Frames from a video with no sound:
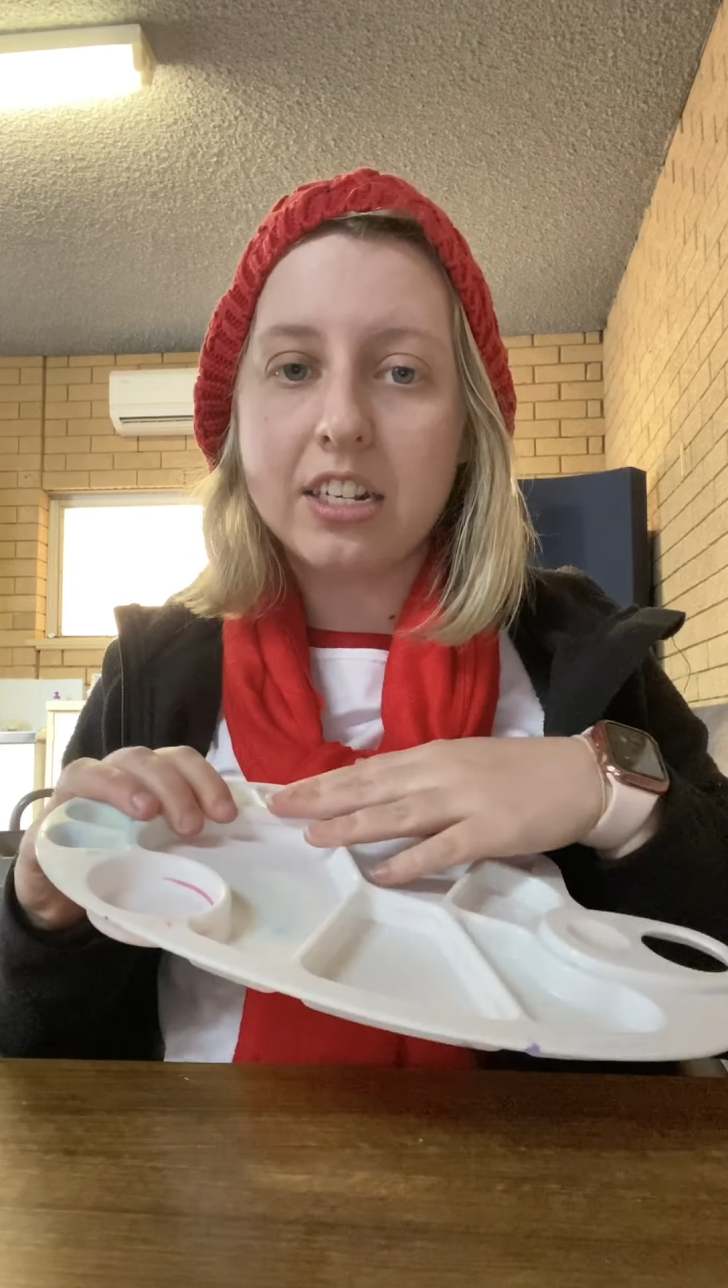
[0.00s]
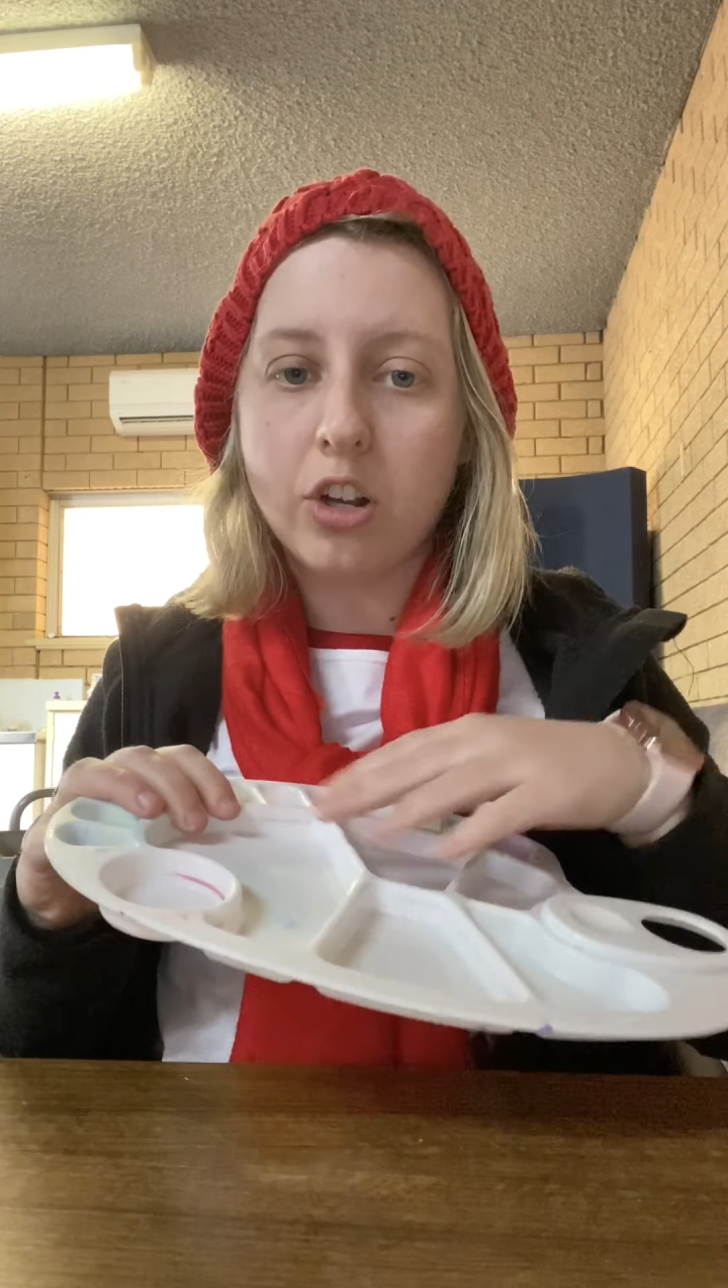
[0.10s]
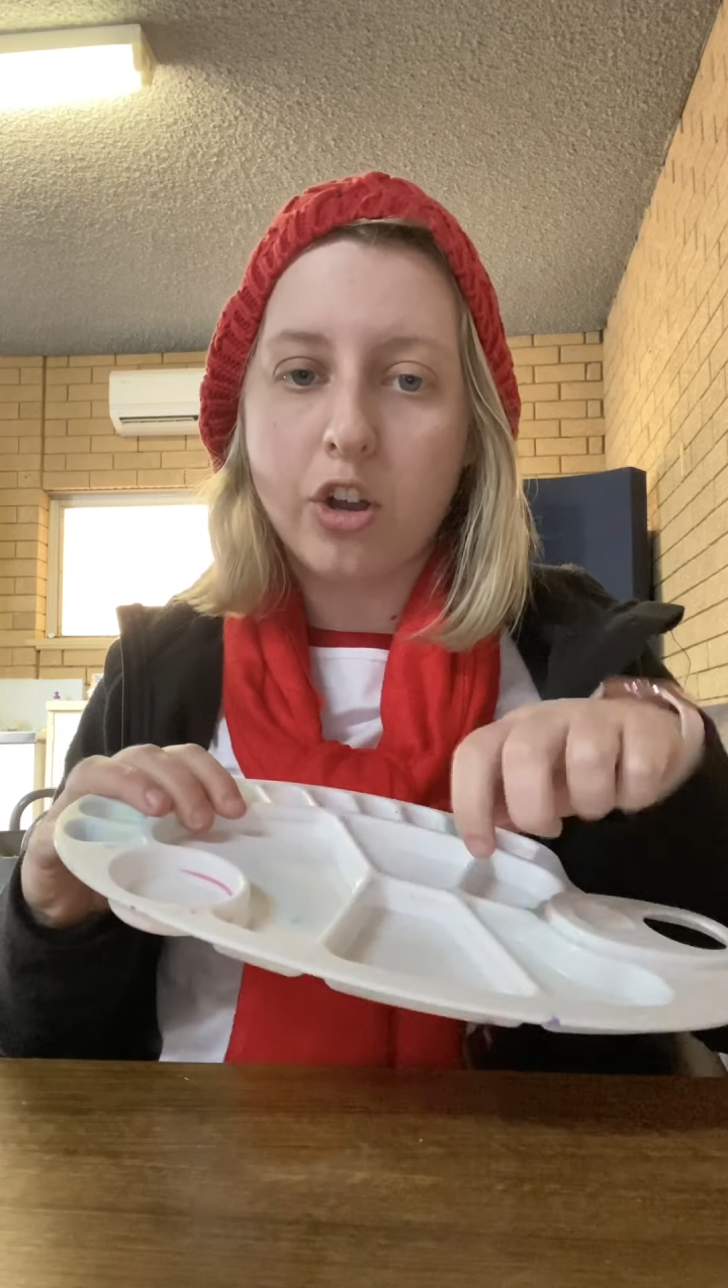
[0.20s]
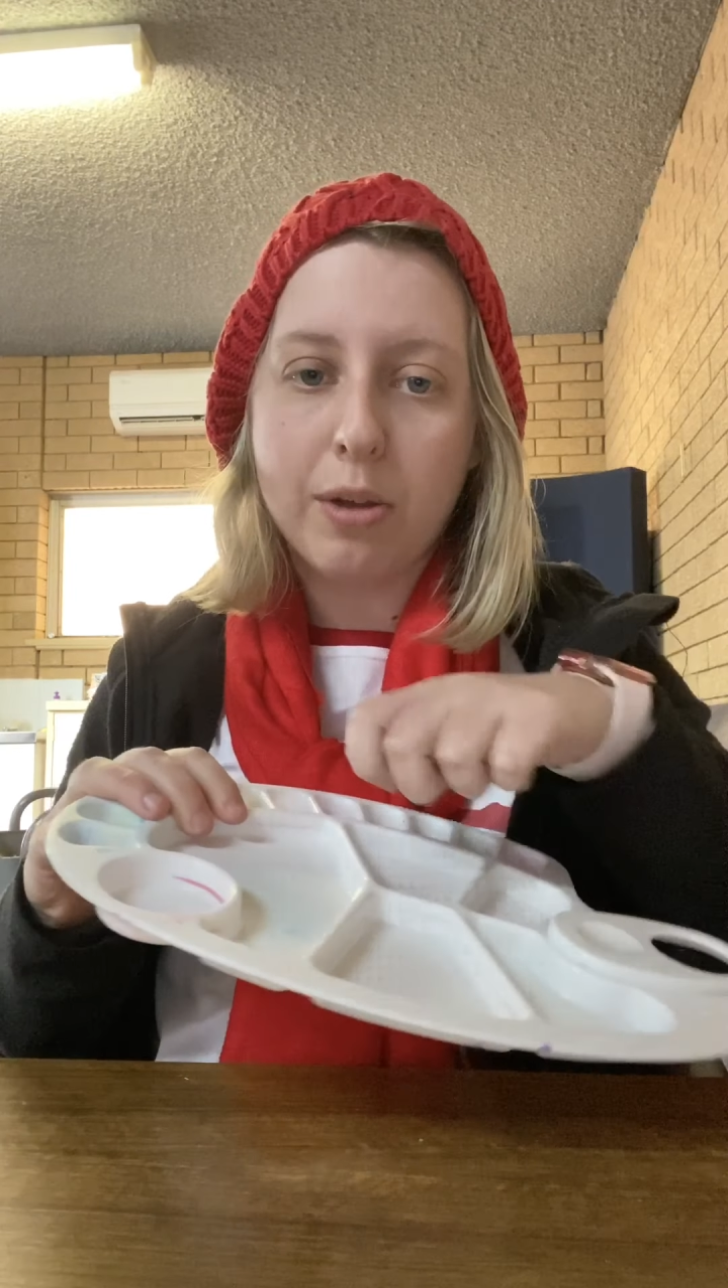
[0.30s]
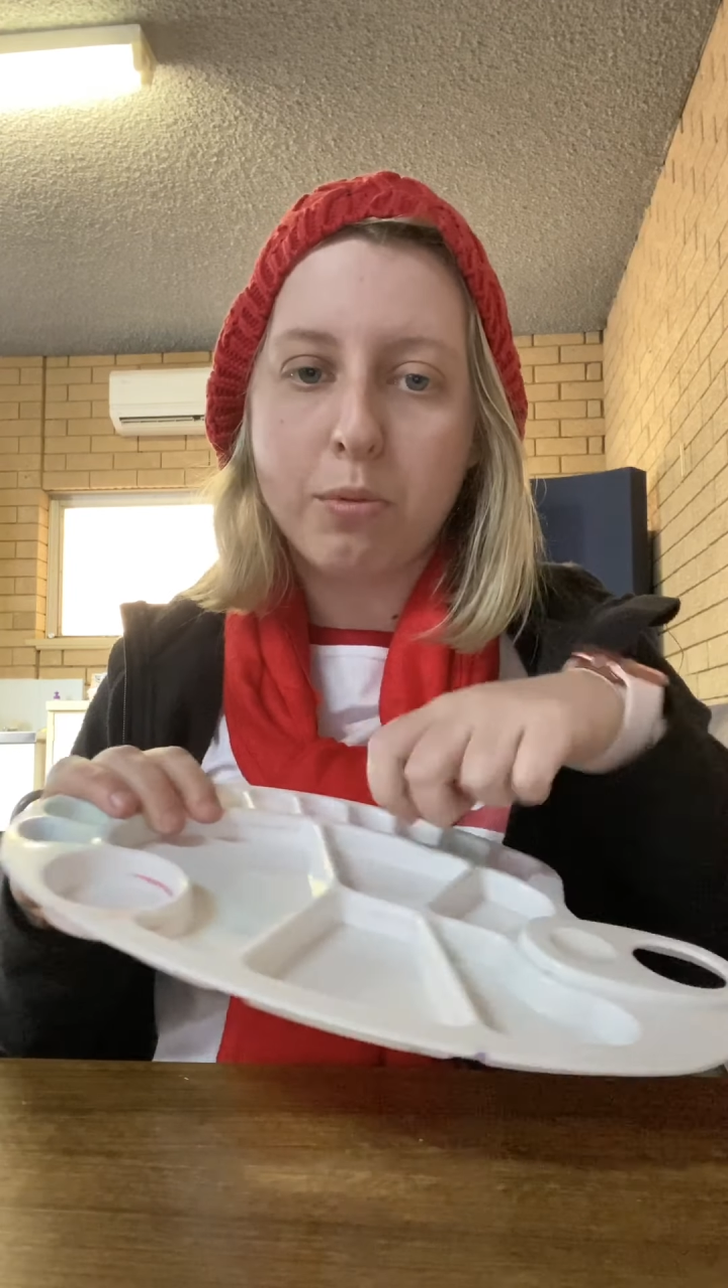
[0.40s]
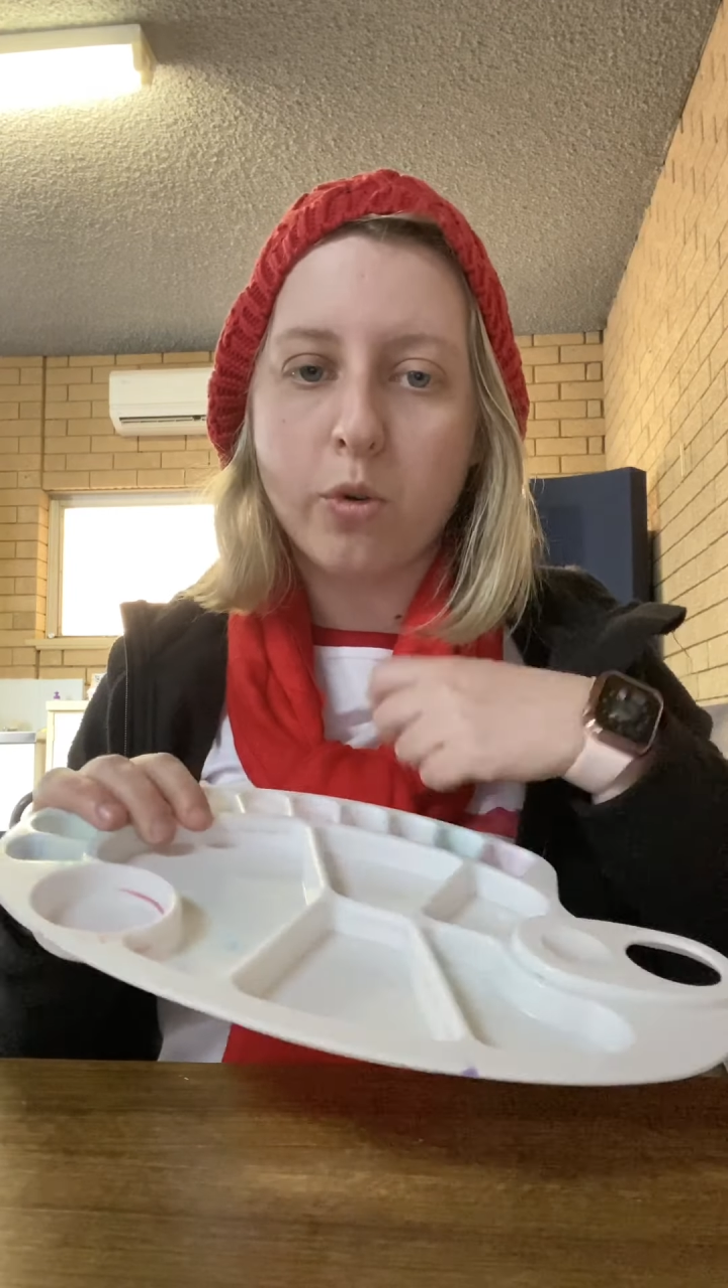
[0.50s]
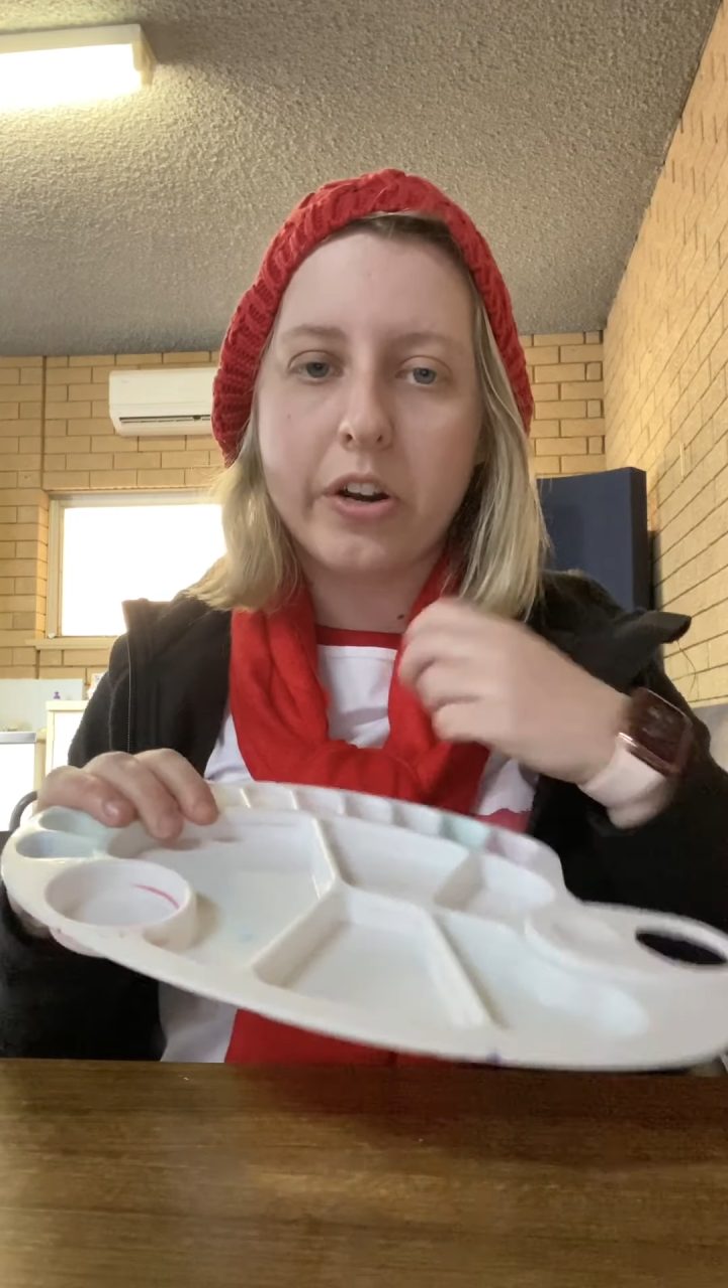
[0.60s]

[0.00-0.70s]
so you can put all